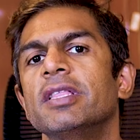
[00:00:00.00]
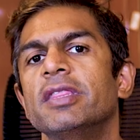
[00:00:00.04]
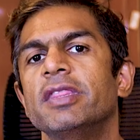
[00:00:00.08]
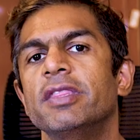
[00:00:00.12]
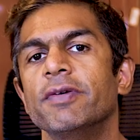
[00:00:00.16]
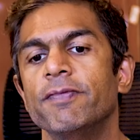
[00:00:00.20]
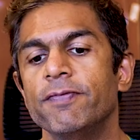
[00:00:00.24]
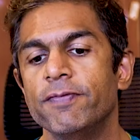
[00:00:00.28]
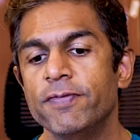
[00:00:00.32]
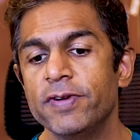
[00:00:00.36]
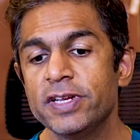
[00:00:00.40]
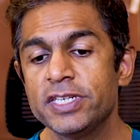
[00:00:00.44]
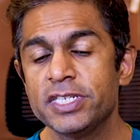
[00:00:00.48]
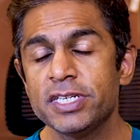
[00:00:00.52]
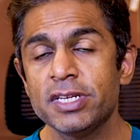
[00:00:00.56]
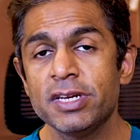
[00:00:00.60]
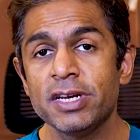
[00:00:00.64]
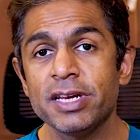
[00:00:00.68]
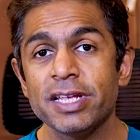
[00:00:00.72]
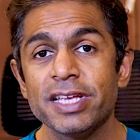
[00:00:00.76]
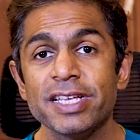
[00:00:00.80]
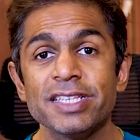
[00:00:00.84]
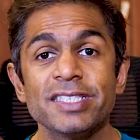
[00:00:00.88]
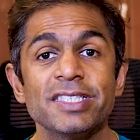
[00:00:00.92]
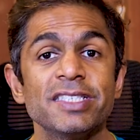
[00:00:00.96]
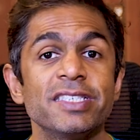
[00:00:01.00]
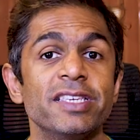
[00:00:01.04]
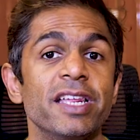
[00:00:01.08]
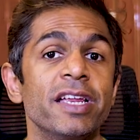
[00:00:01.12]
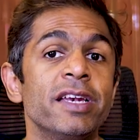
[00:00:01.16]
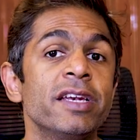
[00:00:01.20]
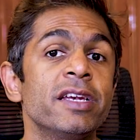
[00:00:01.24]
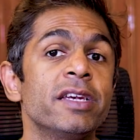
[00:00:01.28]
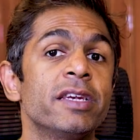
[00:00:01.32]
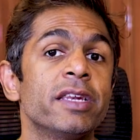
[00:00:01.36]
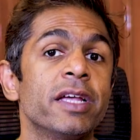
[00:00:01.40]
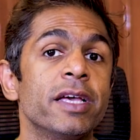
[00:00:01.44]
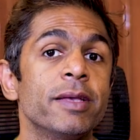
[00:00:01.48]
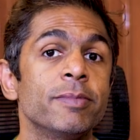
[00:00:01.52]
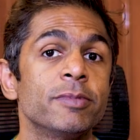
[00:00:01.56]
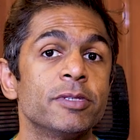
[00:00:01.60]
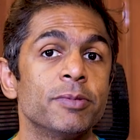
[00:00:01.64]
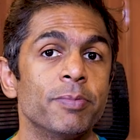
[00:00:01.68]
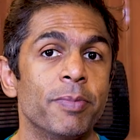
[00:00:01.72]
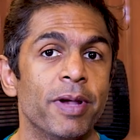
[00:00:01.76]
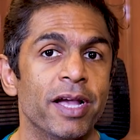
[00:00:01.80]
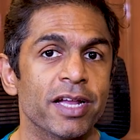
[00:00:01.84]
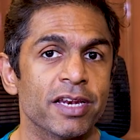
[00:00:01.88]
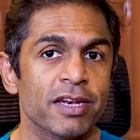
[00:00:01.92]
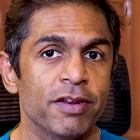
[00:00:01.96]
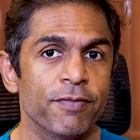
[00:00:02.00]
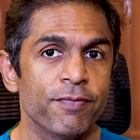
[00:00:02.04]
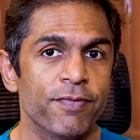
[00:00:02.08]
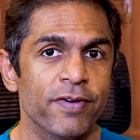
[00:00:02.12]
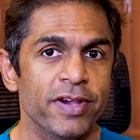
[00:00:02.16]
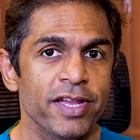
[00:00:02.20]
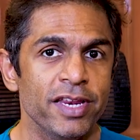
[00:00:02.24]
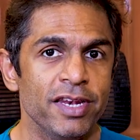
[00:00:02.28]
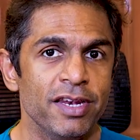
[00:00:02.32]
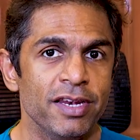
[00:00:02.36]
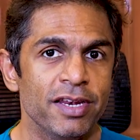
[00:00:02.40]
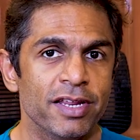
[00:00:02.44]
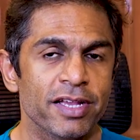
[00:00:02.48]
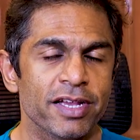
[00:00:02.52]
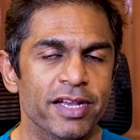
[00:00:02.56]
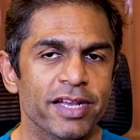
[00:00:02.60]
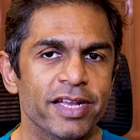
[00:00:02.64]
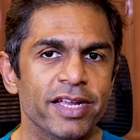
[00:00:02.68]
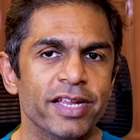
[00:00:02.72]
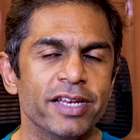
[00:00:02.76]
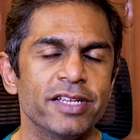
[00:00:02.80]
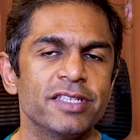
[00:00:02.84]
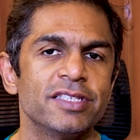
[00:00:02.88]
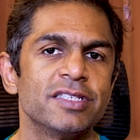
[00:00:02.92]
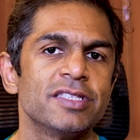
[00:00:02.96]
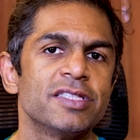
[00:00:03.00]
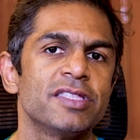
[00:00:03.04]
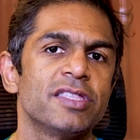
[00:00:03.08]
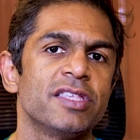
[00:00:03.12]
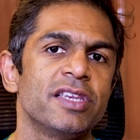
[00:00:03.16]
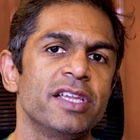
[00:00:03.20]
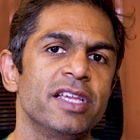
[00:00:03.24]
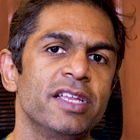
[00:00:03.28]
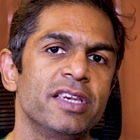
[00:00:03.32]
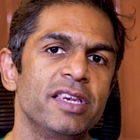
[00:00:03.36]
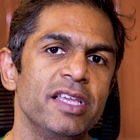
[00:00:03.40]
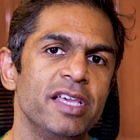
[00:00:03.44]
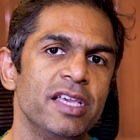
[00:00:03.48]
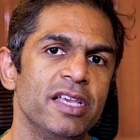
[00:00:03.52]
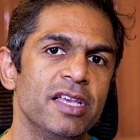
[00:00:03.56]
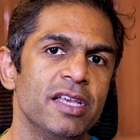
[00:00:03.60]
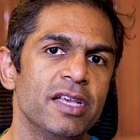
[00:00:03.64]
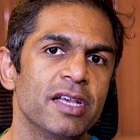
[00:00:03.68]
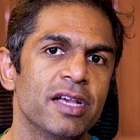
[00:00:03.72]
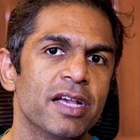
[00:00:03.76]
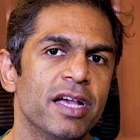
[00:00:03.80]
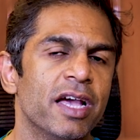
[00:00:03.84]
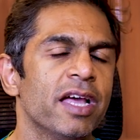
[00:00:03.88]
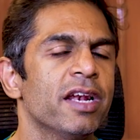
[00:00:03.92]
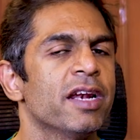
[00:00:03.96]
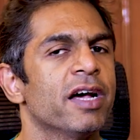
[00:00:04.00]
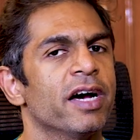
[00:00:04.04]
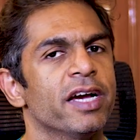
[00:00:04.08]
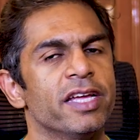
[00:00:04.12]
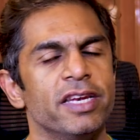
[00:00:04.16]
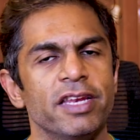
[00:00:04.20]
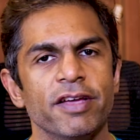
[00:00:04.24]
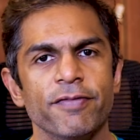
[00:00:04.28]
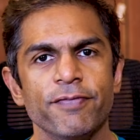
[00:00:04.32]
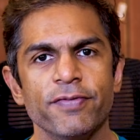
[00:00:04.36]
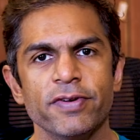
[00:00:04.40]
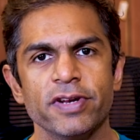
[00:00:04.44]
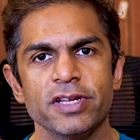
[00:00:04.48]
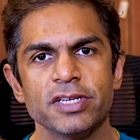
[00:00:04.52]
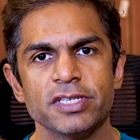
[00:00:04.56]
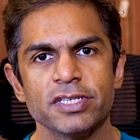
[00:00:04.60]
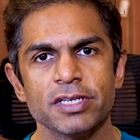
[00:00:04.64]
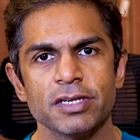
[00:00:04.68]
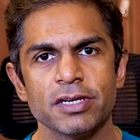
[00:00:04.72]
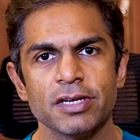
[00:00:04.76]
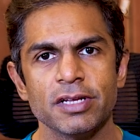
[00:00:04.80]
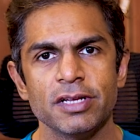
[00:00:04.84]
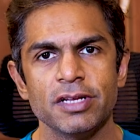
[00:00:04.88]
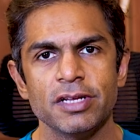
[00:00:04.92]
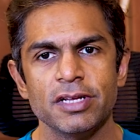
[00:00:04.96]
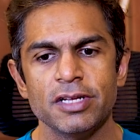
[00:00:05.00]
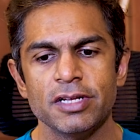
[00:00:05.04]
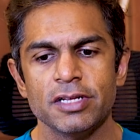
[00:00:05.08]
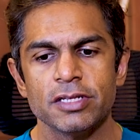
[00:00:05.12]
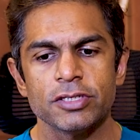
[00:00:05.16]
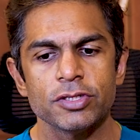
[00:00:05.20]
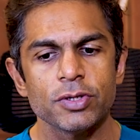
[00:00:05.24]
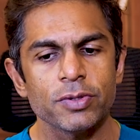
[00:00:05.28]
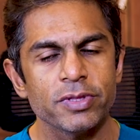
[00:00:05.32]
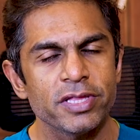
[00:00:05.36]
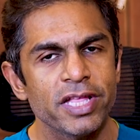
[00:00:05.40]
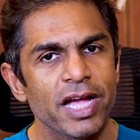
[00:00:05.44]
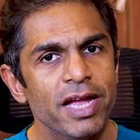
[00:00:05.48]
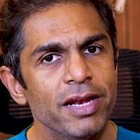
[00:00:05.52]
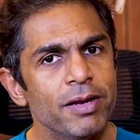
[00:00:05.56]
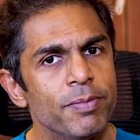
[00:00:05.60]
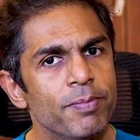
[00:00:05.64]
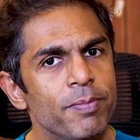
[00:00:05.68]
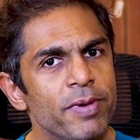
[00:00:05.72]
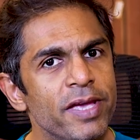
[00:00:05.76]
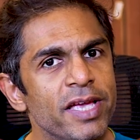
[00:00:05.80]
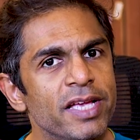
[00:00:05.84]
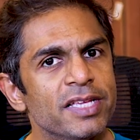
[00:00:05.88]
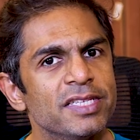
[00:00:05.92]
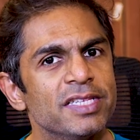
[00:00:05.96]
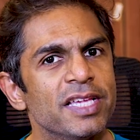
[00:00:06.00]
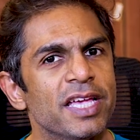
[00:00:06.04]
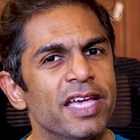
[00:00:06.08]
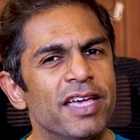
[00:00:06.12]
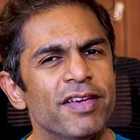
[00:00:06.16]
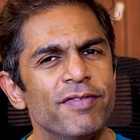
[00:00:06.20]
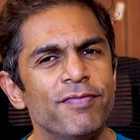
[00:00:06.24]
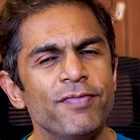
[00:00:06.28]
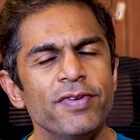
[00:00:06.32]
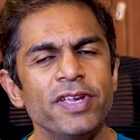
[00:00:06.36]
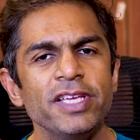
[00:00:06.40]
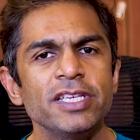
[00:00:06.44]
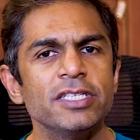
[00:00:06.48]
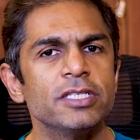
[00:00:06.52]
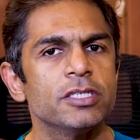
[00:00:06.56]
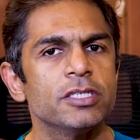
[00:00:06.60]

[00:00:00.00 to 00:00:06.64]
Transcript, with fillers: the vision is 10 times magnified, it's 3D and high definition. So that makes every